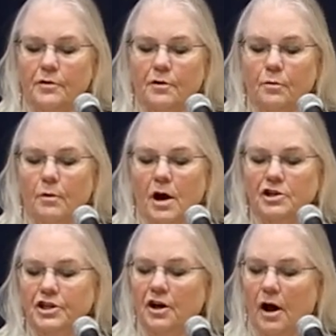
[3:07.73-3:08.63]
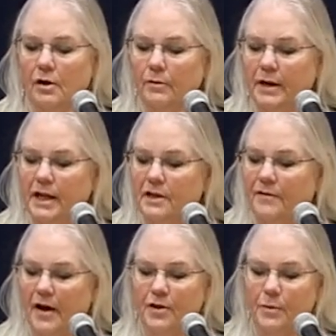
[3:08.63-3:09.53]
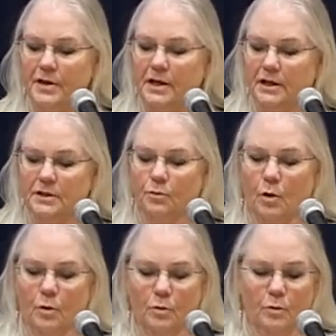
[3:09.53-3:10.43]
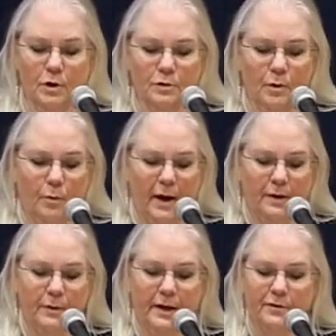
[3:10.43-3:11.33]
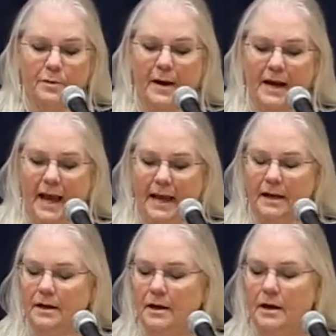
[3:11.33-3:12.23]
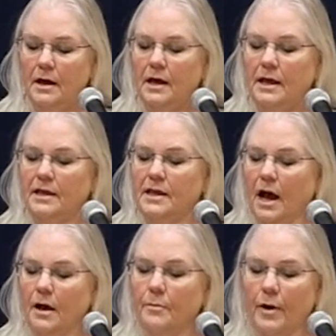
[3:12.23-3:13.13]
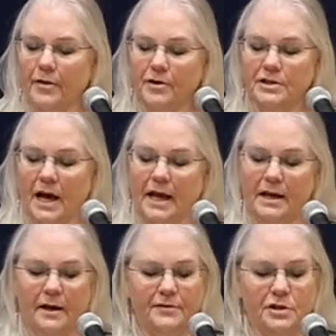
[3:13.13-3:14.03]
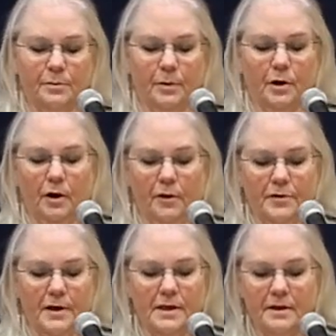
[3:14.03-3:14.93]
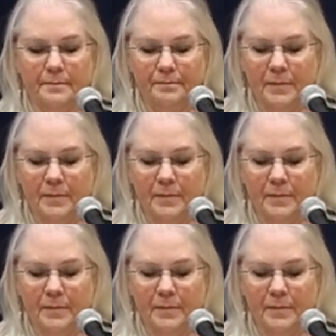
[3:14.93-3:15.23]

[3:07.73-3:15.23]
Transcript: So Archie Cochrane, his father was killed in World War One when he was about eight. His young brother died of tuberculosis.